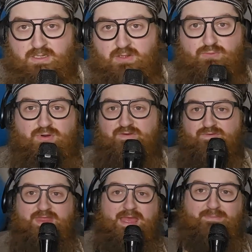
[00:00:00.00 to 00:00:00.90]
wherever
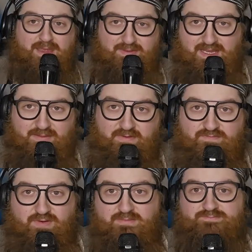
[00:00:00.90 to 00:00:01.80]
that may be coming
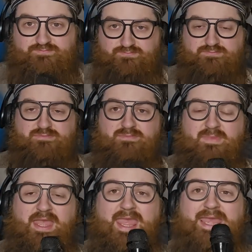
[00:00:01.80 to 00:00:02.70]
from.
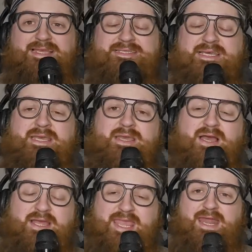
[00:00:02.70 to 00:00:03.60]
And
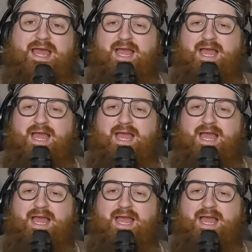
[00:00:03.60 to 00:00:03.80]
again,